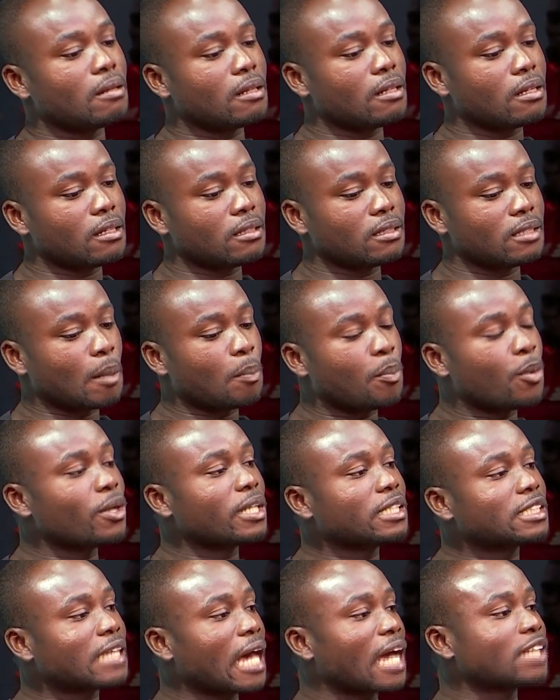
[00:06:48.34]
The
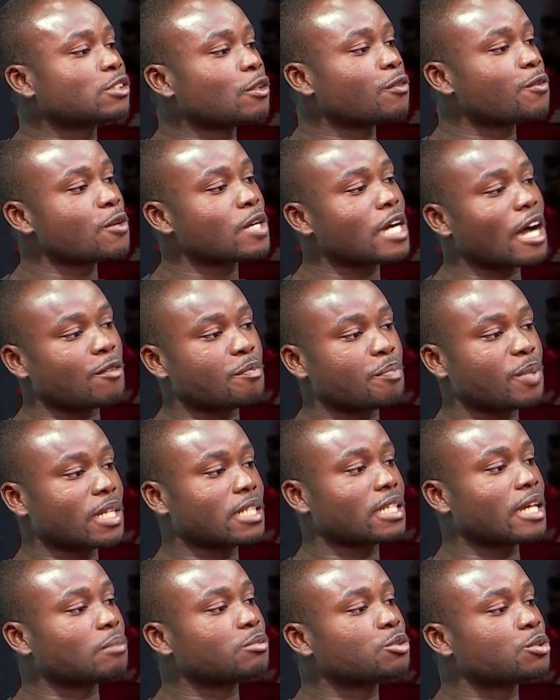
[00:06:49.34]
points Hearts of Oak have
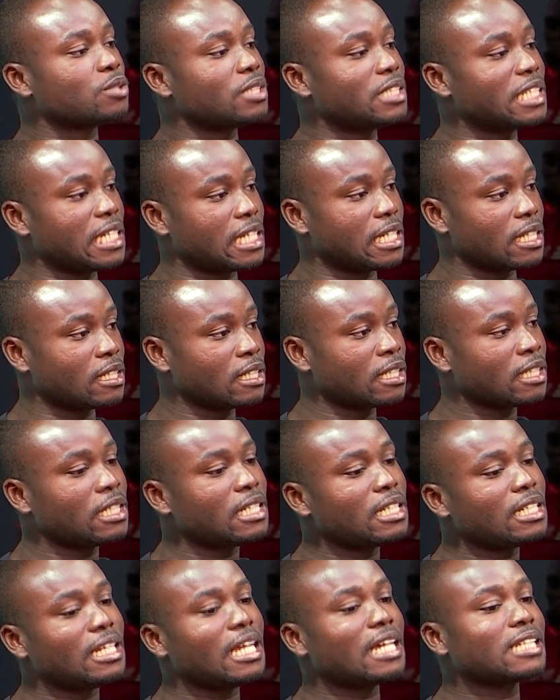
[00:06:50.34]
picked up today,
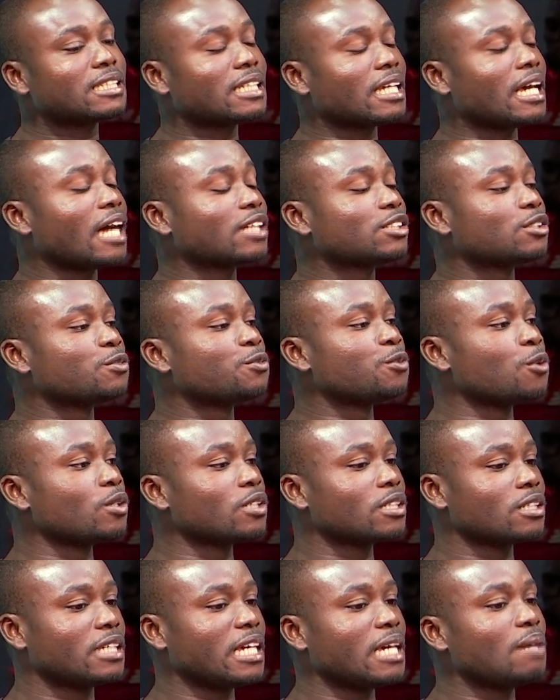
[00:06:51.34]
let's say Hearts of
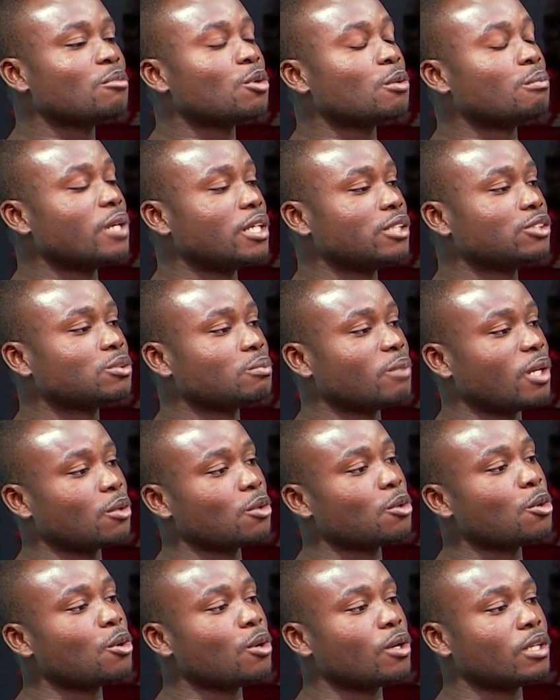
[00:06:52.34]
Oak gain momentum and
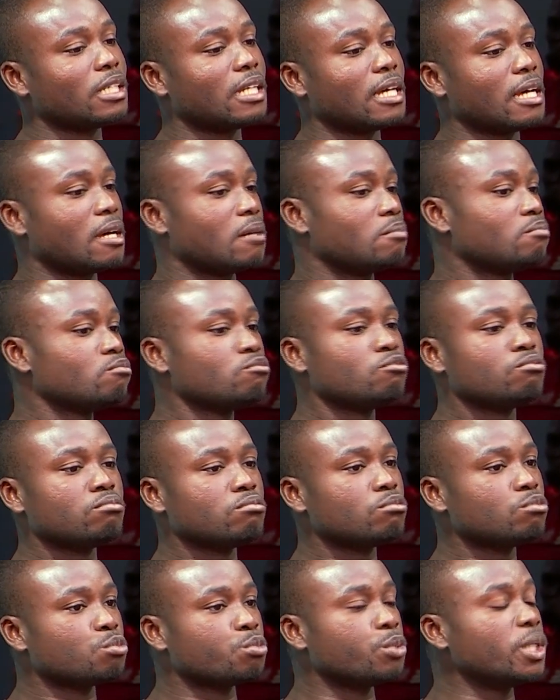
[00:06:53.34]
go on a
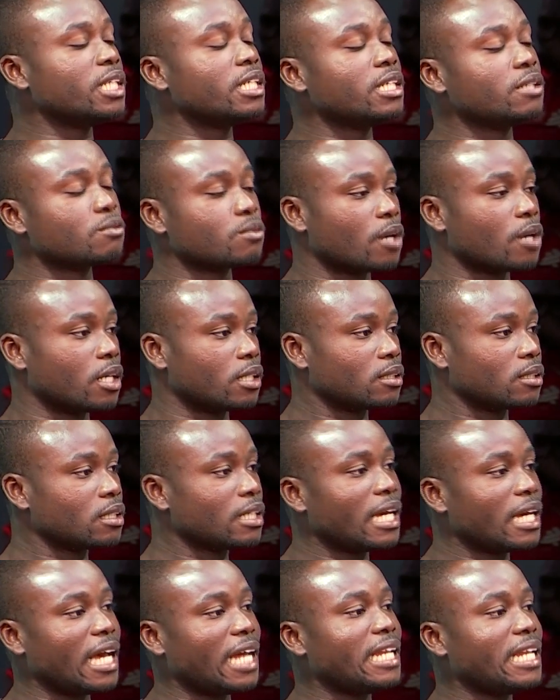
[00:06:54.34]
winning run,
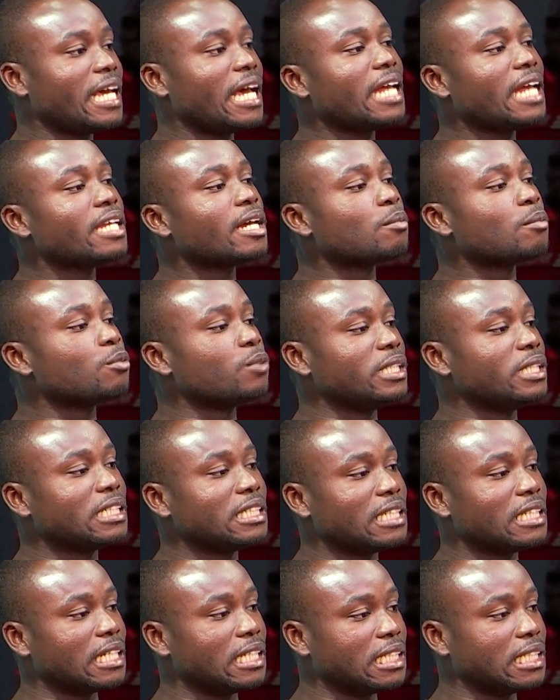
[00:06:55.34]
and they end up
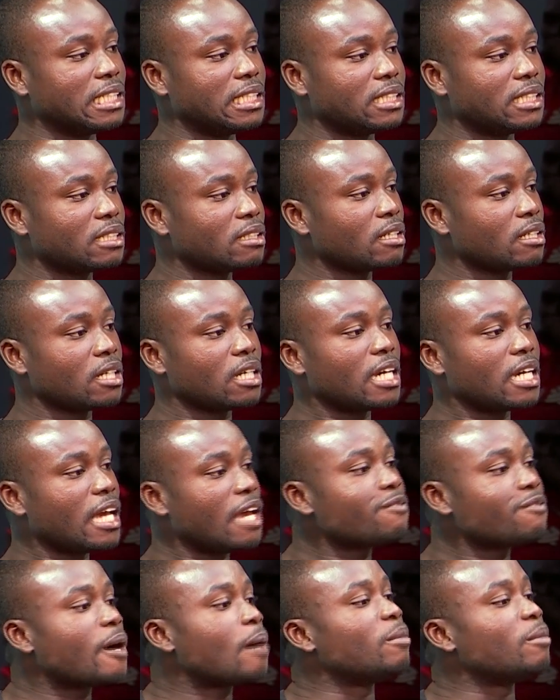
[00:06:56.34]
winning the league.
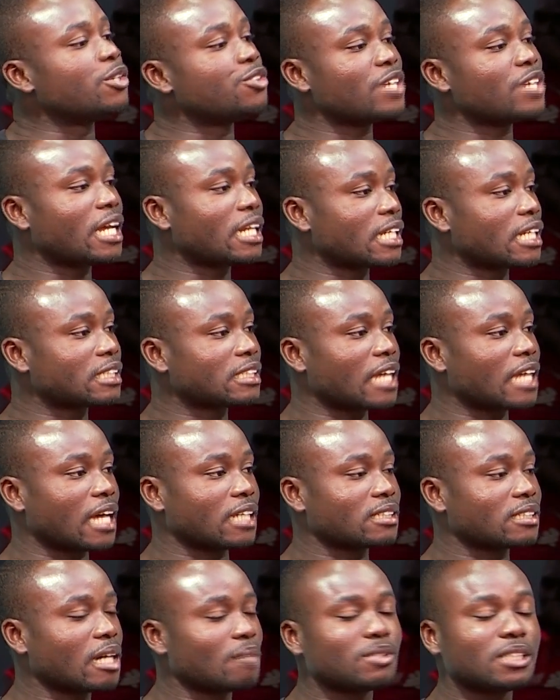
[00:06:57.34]
If I'm Aduana
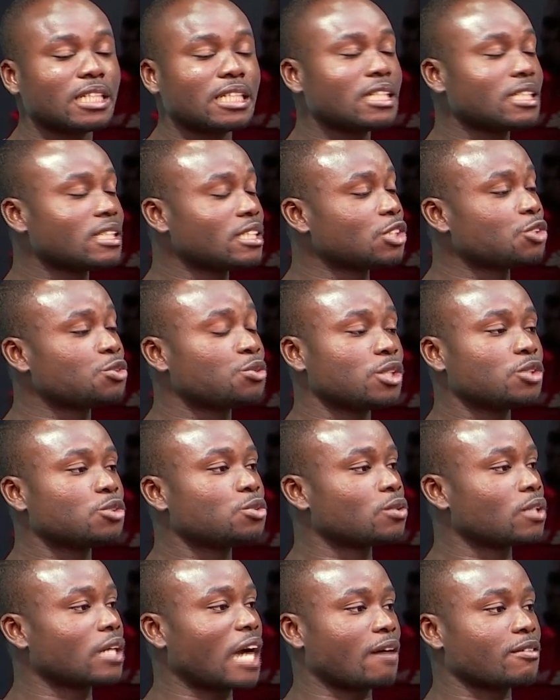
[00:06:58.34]
Stars, I'm taking this straight to
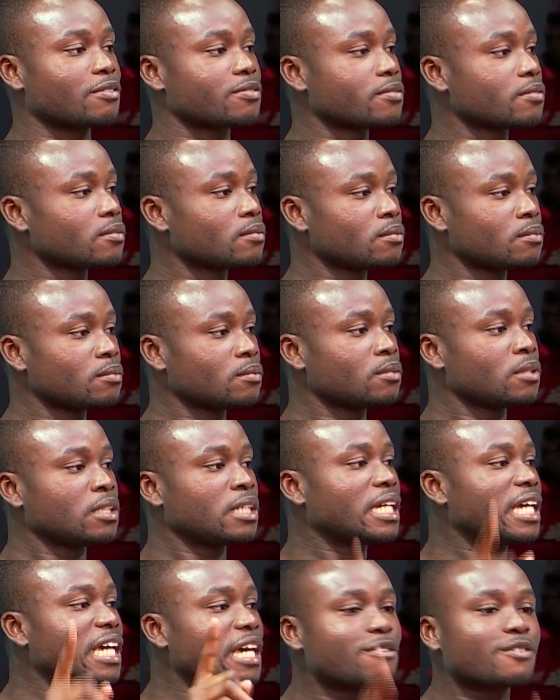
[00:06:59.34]
CAF.
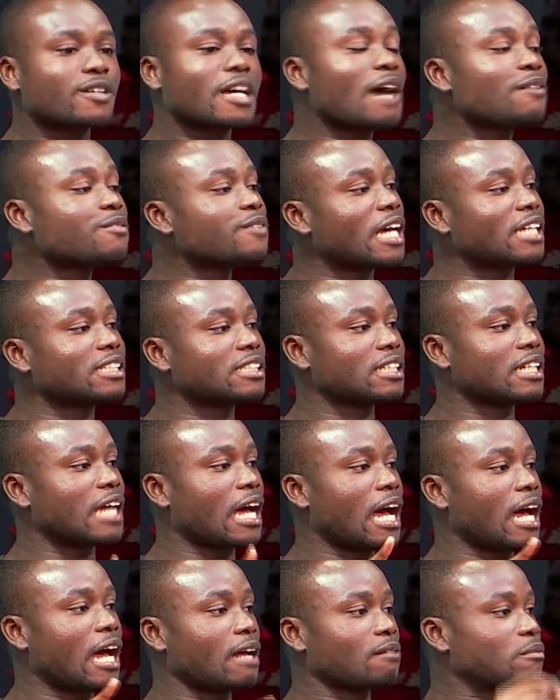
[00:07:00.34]
If CAF doesn't
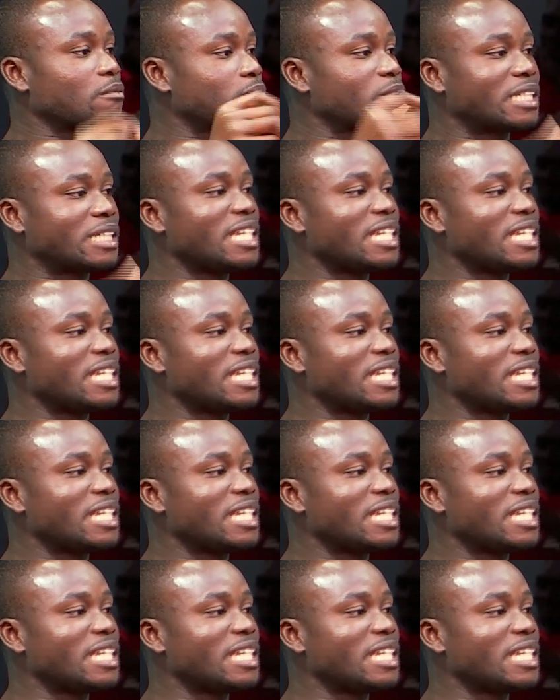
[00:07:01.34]
give